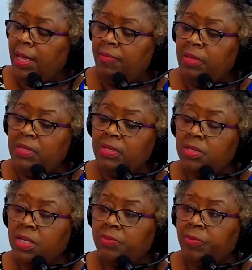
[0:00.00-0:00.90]
And this is
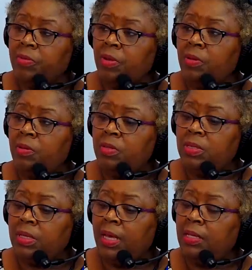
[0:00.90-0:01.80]
just for
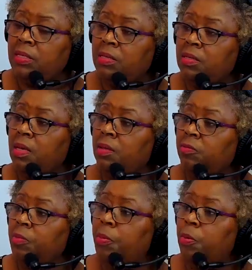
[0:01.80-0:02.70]
those cases that are
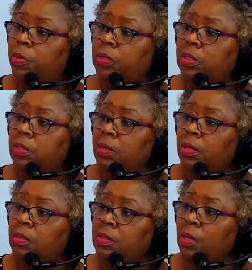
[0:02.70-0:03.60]
reported.
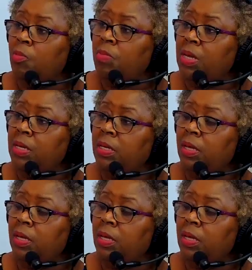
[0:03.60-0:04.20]
There are so many